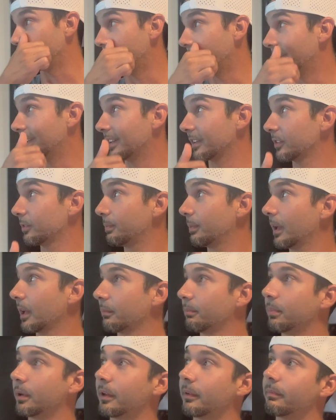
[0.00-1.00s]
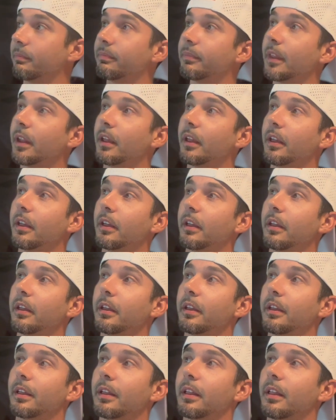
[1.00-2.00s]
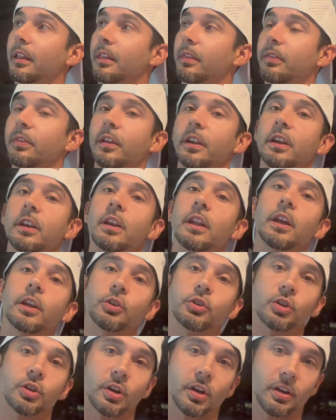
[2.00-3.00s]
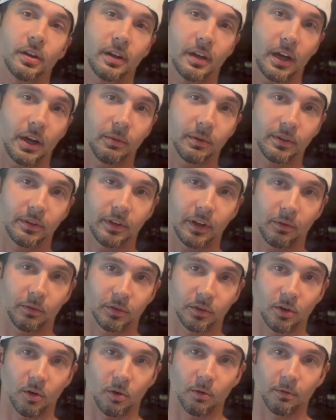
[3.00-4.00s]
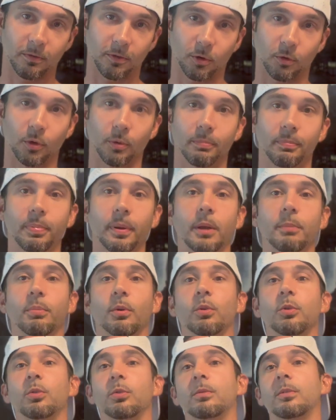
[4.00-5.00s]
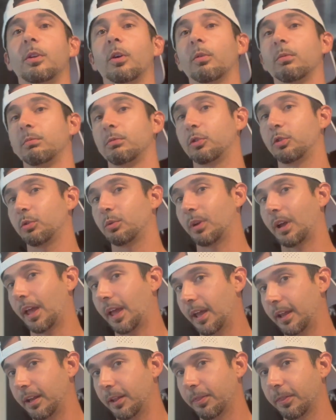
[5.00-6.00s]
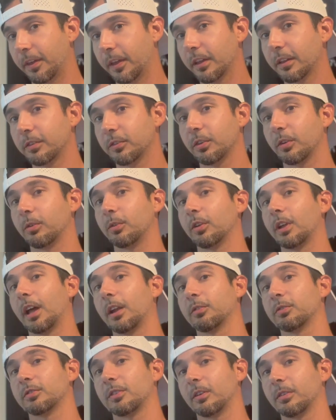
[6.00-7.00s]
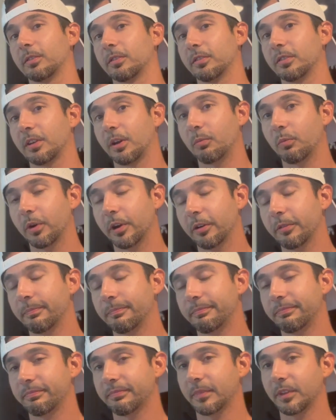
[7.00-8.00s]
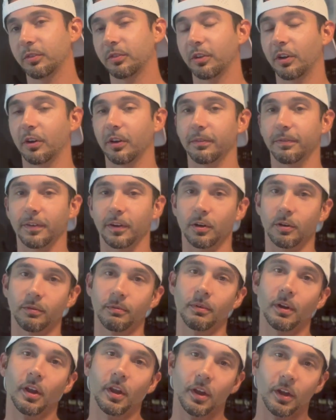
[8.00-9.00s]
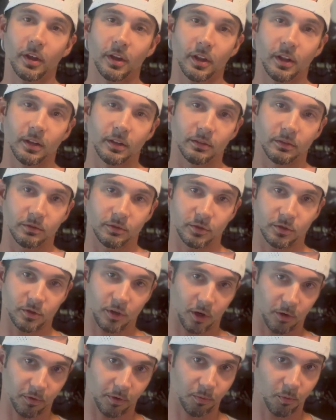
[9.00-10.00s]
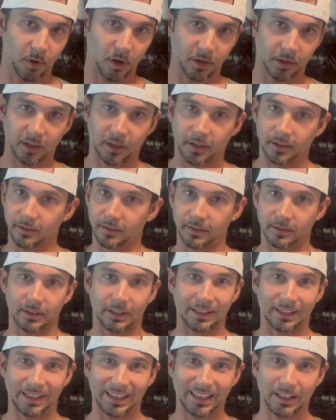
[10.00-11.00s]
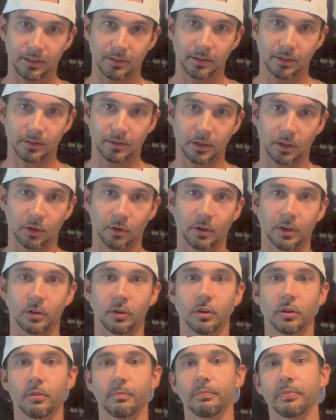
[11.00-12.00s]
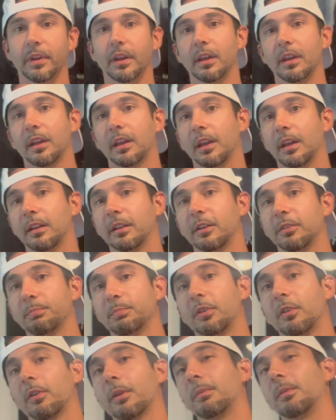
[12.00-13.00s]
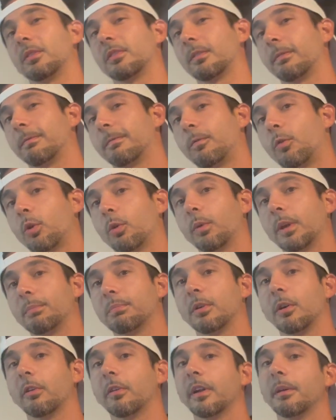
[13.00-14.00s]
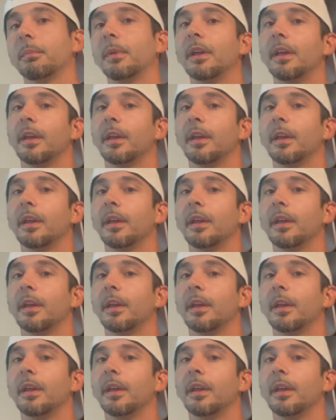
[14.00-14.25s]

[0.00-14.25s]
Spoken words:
didn't expect, but the niche I would say was going for were people who don't do anything. So you got to start somewhere. So I figured start with walking because it's the easiest thing you can do. And this program is a 4-week program.